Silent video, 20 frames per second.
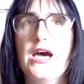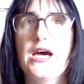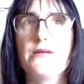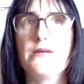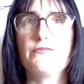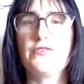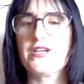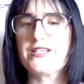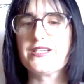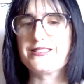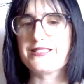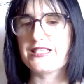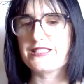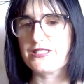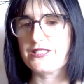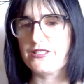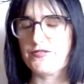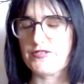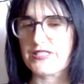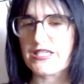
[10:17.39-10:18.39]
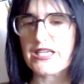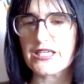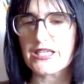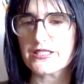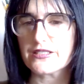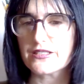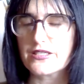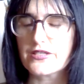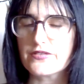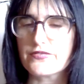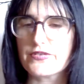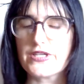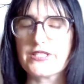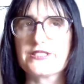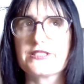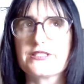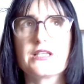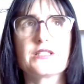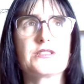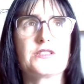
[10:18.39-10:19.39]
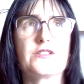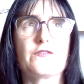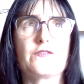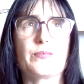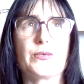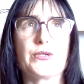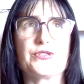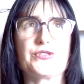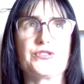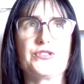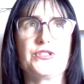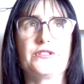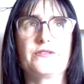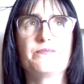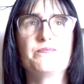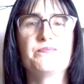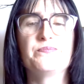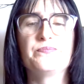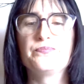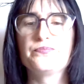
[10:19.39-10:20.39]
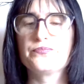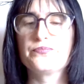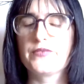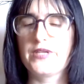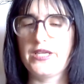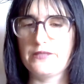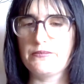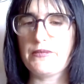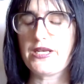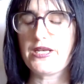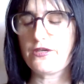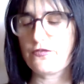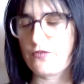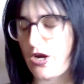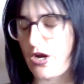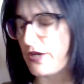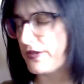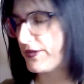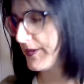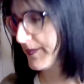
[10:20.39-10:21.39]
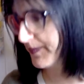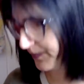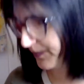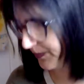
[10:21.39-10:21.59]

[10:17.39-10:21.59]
Very sensitive skin, very sensitive person in many regards.